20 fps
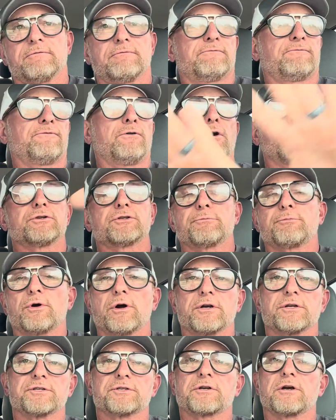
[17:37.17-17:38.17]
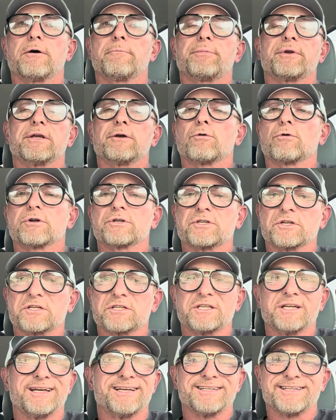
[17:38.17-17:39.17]
falls apart as a company or
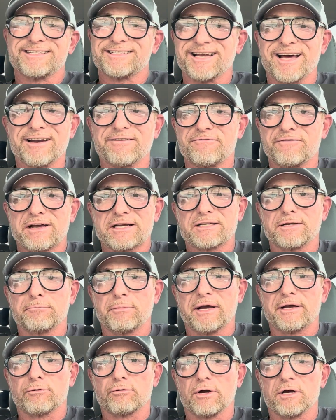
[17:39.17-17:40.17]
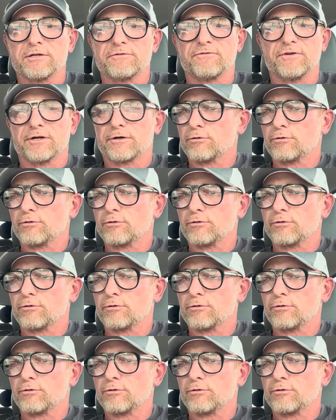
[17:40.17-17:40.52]
succeeds is not affected by CrossFit.